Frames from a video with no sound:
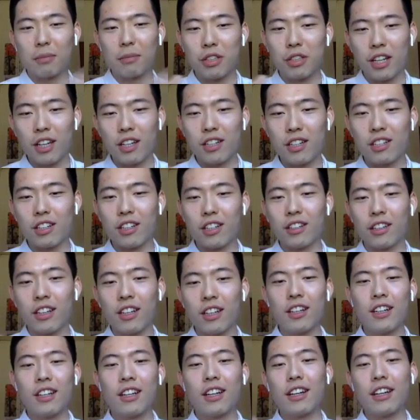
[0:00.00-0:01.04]
mutation,
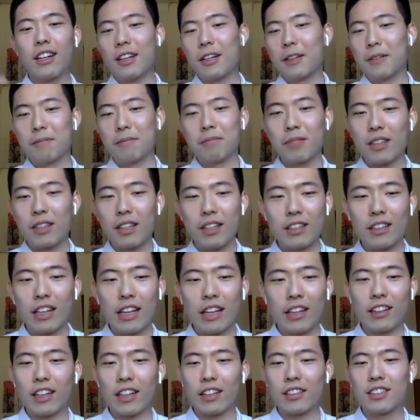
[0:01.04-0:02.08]
um,
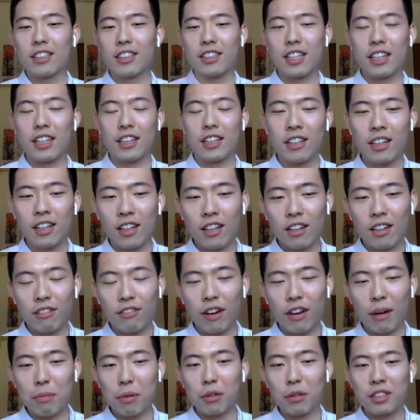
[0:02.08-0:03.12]
like, like cystic
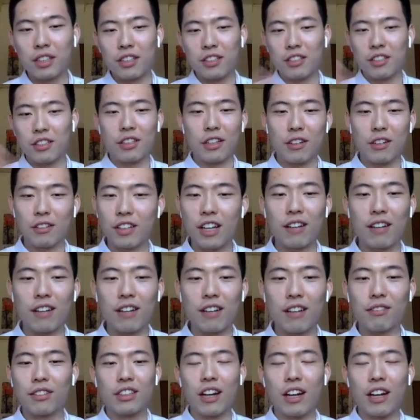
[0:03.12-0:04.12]
fibrosis, you know, now